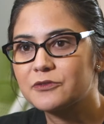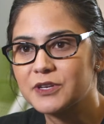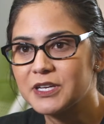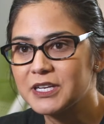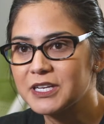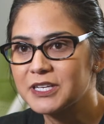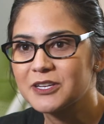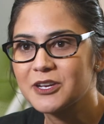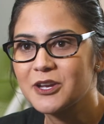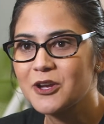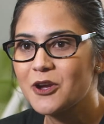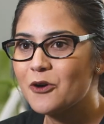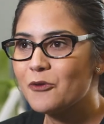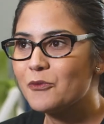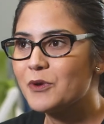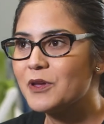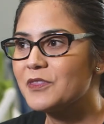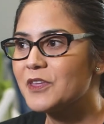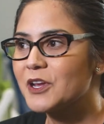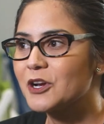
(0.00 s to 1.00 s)
feed,
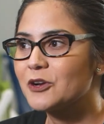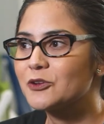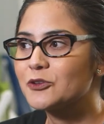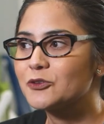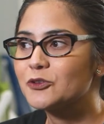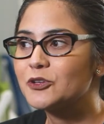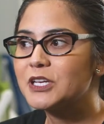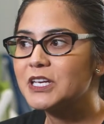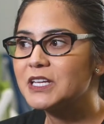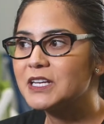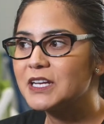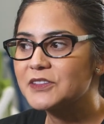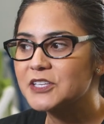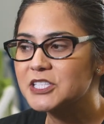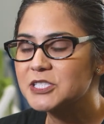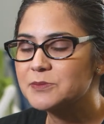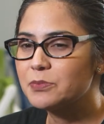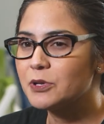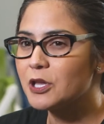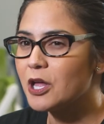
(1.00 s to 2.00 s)
when they're looking at
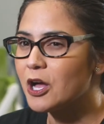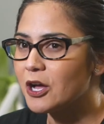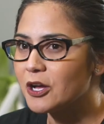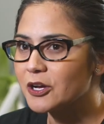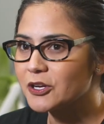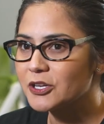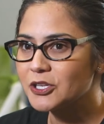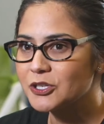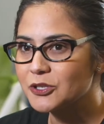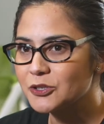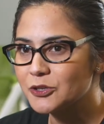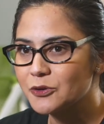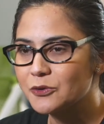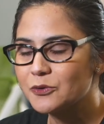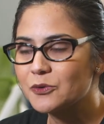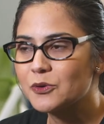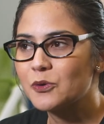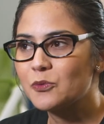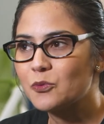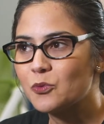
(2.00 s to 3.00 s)
this blog,
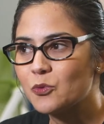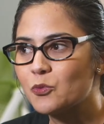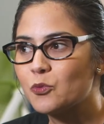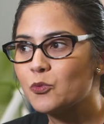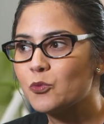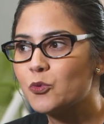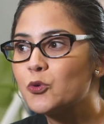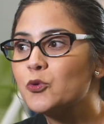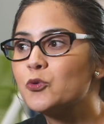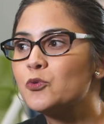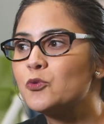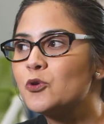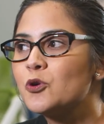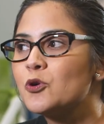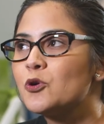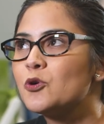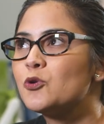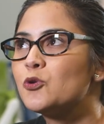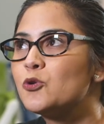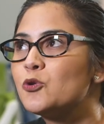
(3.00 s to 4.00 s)

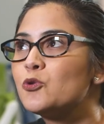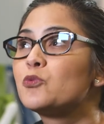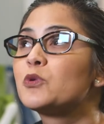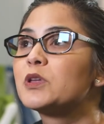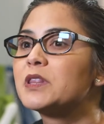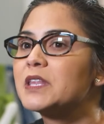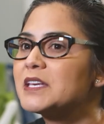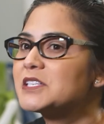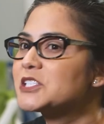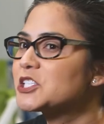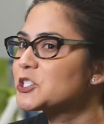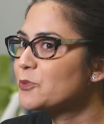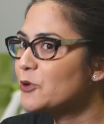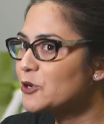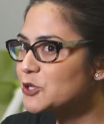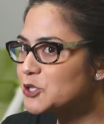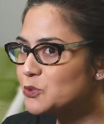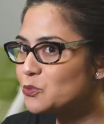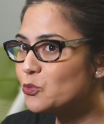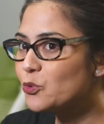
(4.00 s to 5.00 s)
who really is this
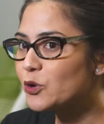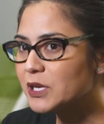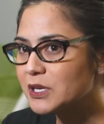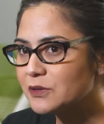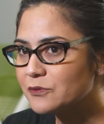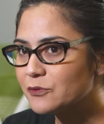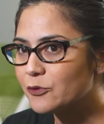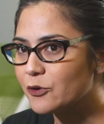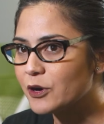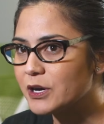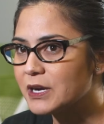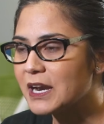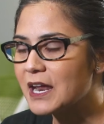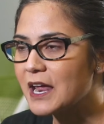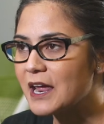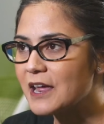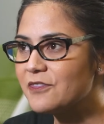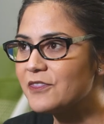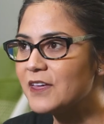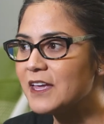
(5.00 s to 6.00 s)
person working for?
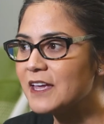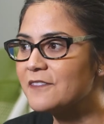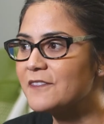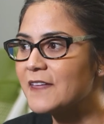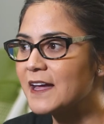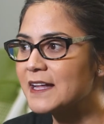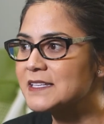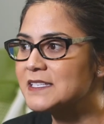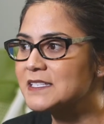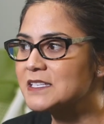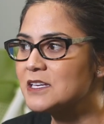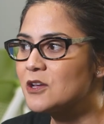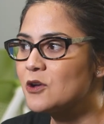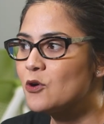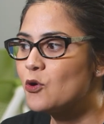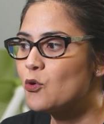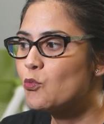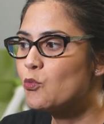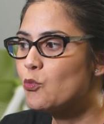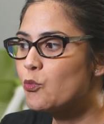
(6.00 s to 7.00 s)
And I think that's
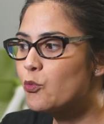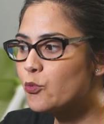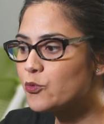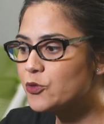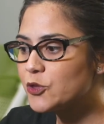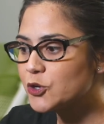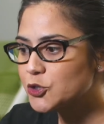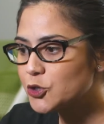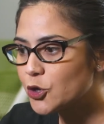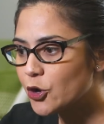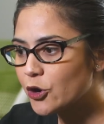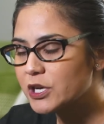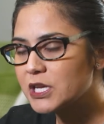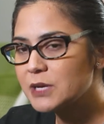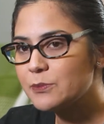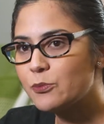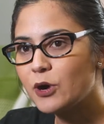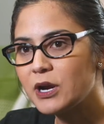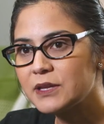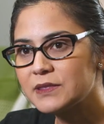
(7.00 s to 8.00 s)
the
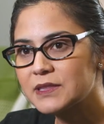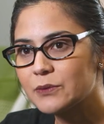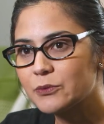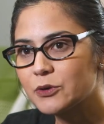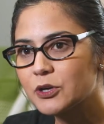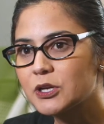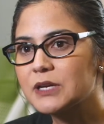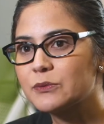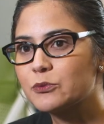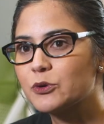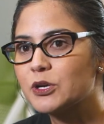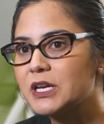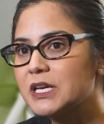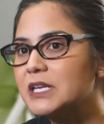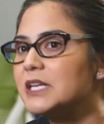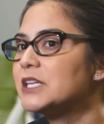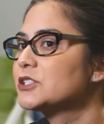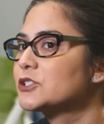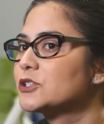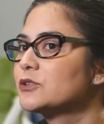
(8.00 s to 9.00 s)
turning point that we're
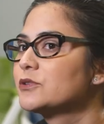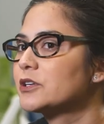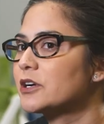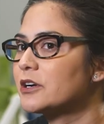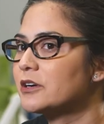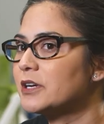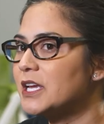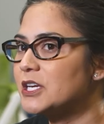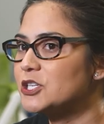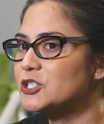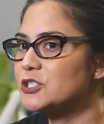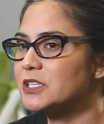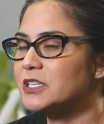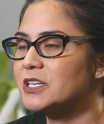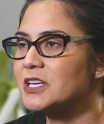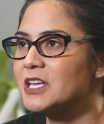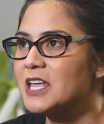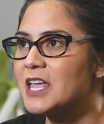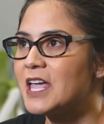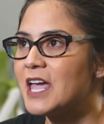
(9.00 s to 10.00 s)
getting to in our
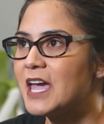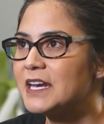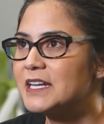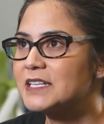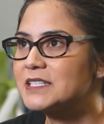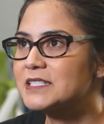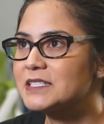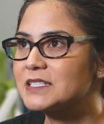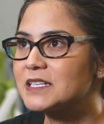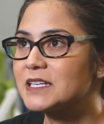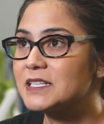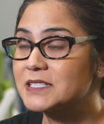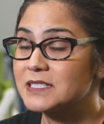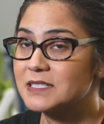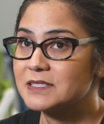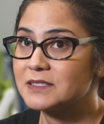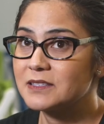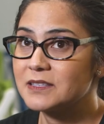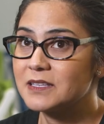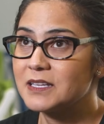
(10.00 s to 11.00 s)
nation. And
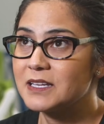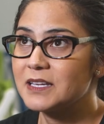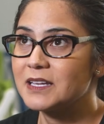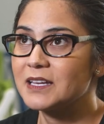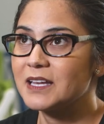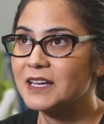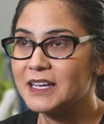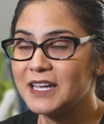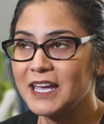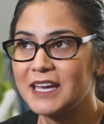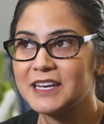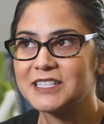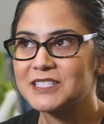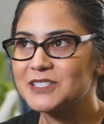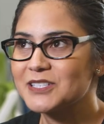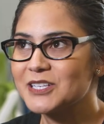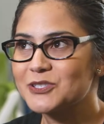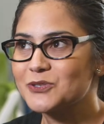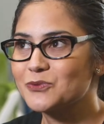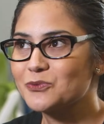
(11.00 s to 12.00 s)

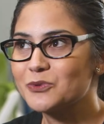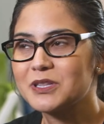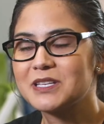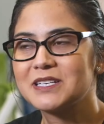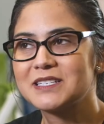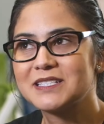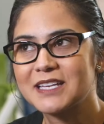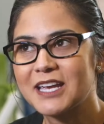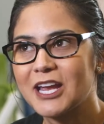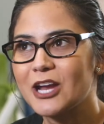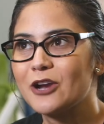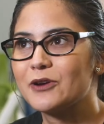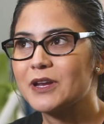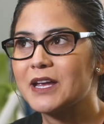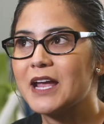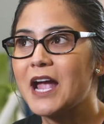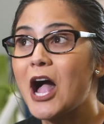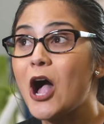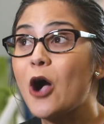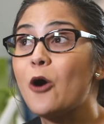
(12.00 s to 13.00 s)
it's really
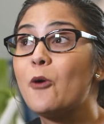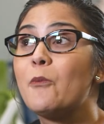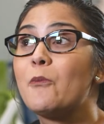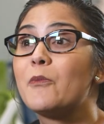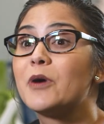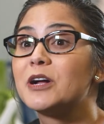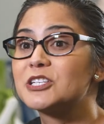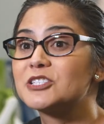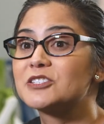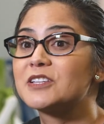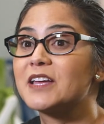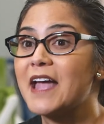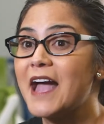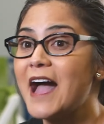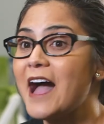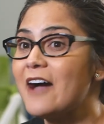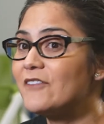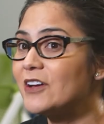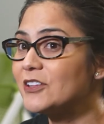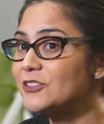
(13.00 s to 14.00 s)
scary how much they
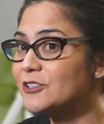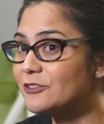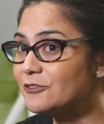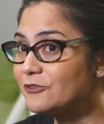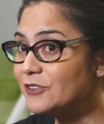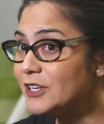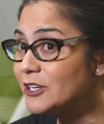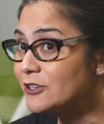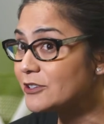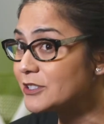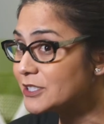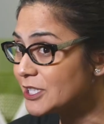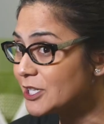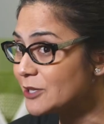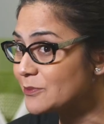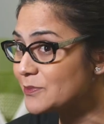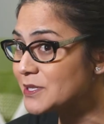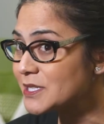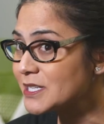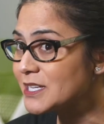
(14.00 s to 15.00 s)
have at their
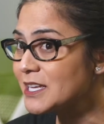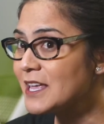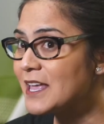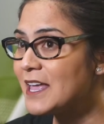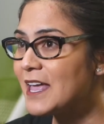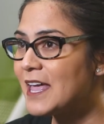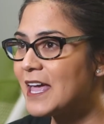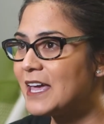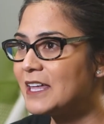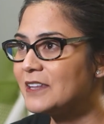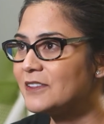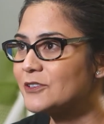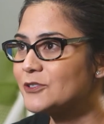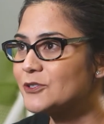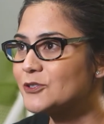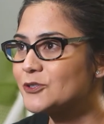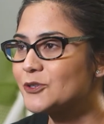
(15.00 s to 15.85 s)
fingertips. And